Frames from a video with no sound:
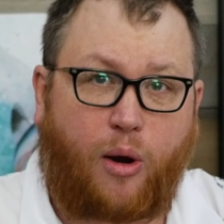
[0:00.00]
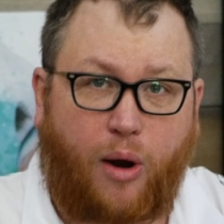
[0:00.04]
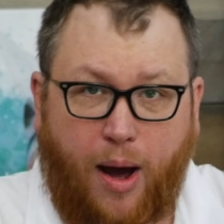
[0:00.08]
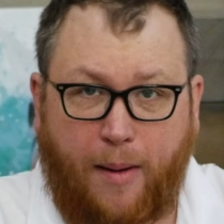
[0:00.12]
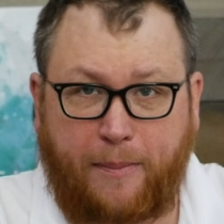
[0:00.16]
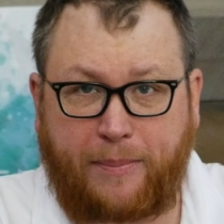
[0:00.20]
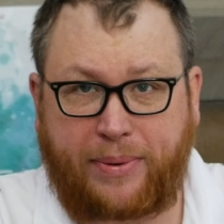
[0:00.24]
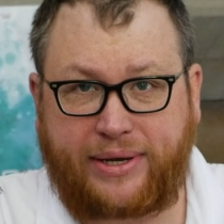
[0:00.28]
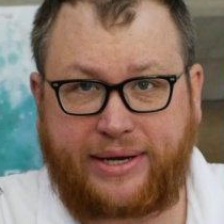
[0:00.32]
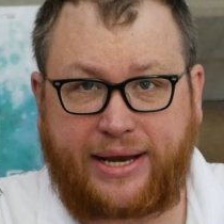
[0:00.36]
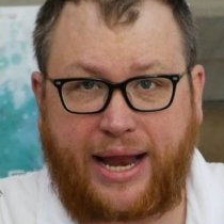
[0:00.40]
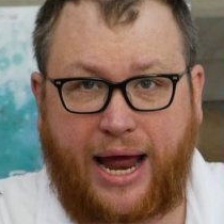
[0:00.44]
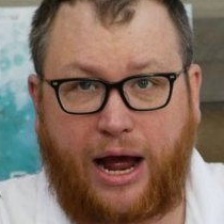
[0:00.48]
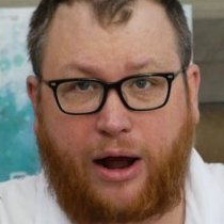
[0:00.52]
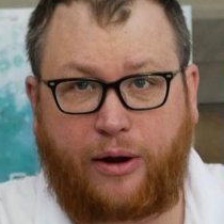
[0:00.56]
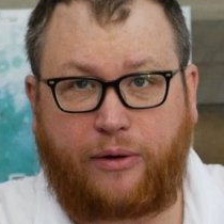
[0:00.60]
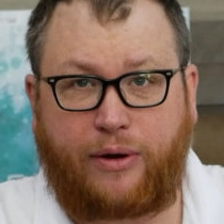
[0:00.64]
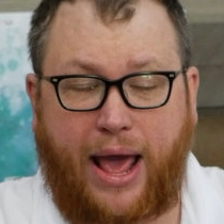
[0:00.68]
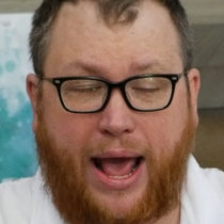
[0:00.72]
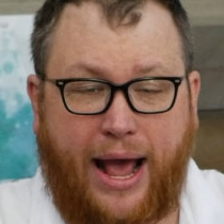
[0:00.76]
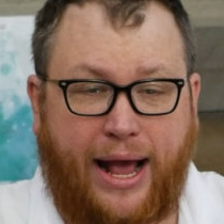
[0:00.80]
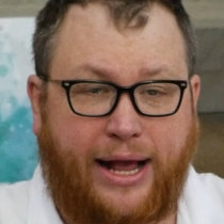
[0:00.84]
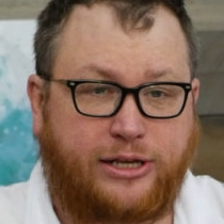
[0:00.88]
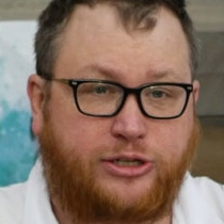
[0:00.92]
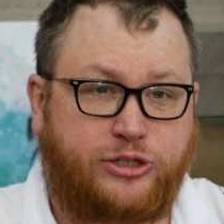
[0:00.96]
and down
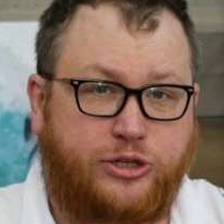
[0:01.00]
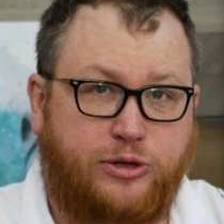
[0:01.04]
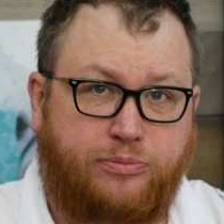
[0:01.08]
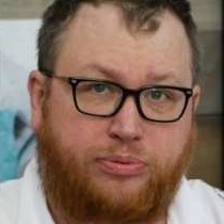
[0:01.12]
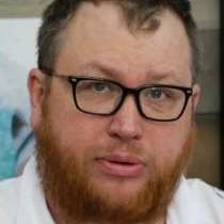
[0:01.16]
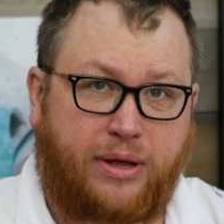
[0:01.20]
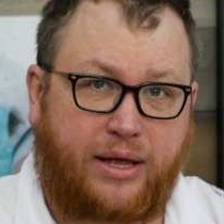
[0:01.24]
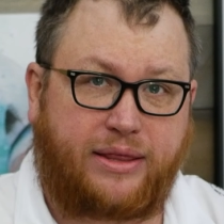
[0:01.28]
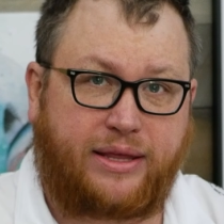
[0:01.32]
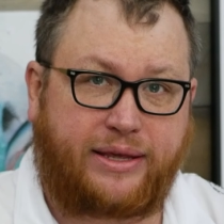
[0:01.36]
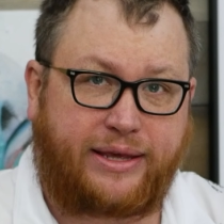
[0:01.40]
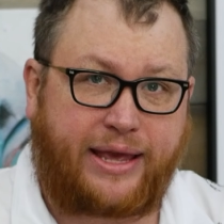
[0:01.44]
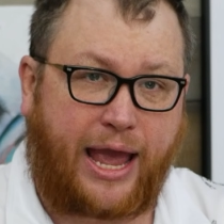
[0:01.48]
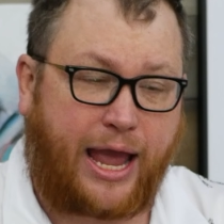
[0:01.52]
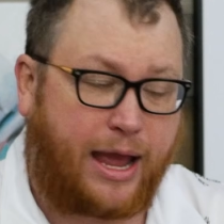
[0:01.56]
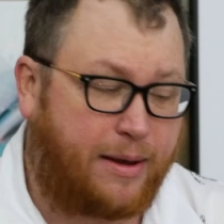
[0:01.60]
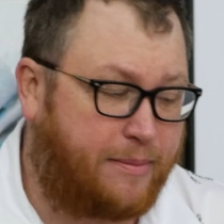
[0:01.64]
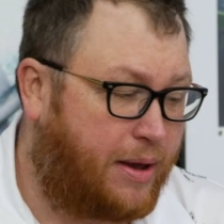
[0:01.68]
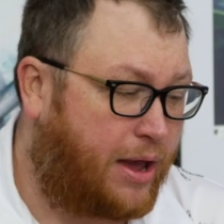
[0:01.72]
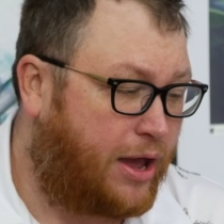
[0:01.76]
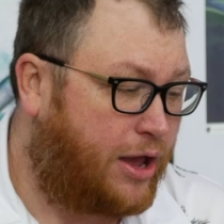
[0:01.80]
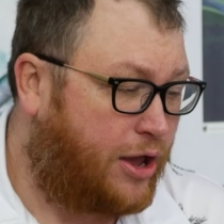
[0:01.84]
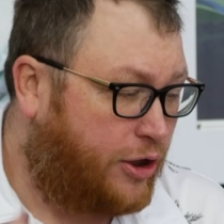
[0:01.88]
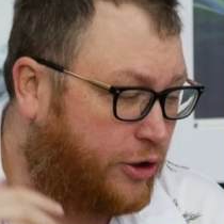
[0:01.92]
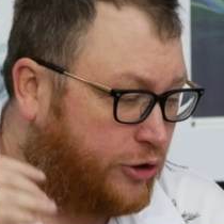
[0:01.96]
as you play the game.
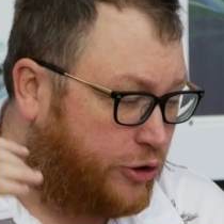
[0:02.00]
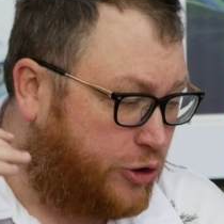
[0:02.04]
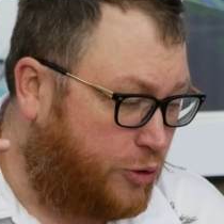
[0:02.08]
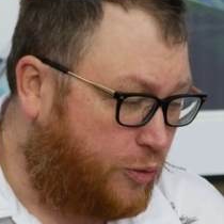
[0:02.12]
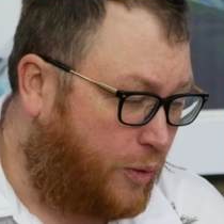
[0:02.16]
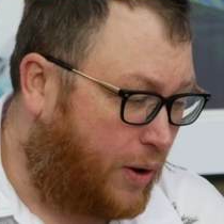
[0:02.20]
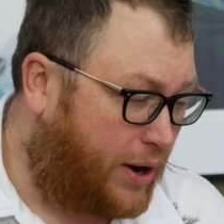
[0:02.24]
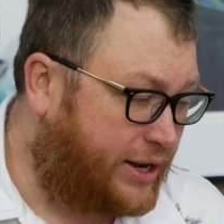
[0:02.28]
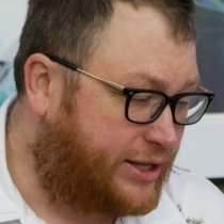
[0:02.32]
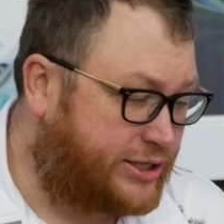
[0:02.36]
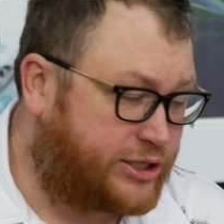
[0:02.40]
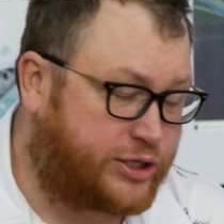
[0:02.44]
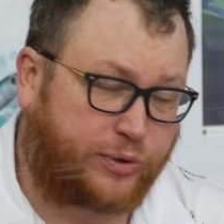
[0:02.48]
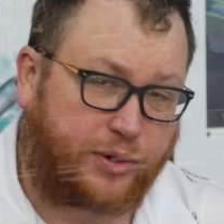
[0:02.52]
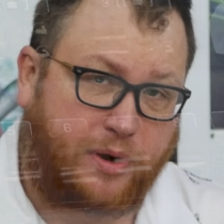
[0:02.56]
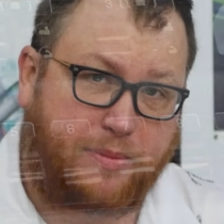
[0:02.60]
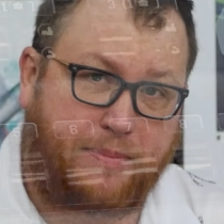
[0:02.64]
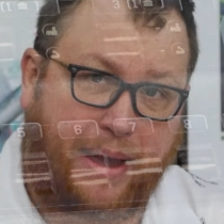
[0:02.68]
You want it to remain